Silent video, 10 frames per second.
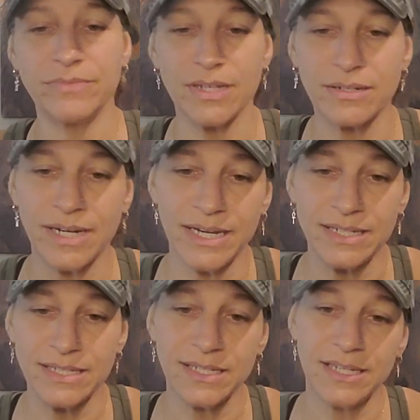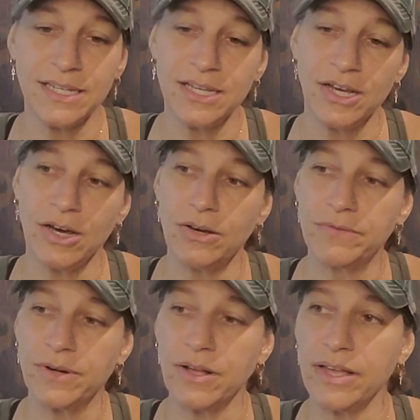All right.
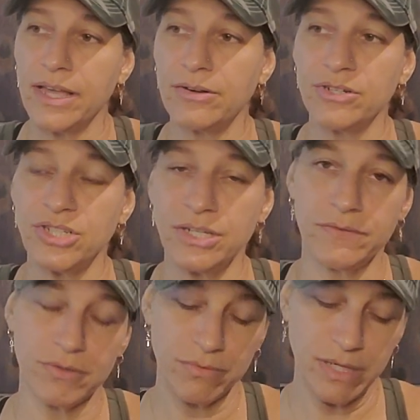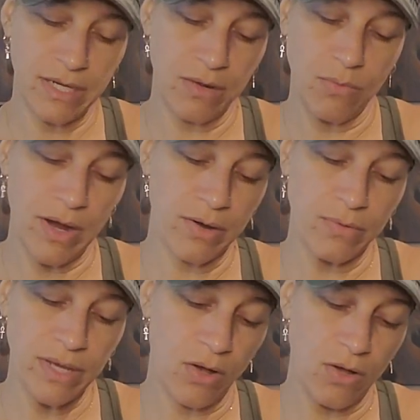Overall energy of the reading. Why are
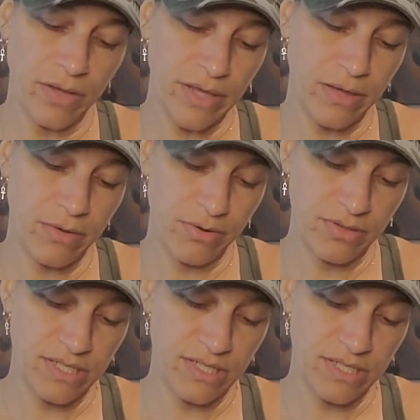we all here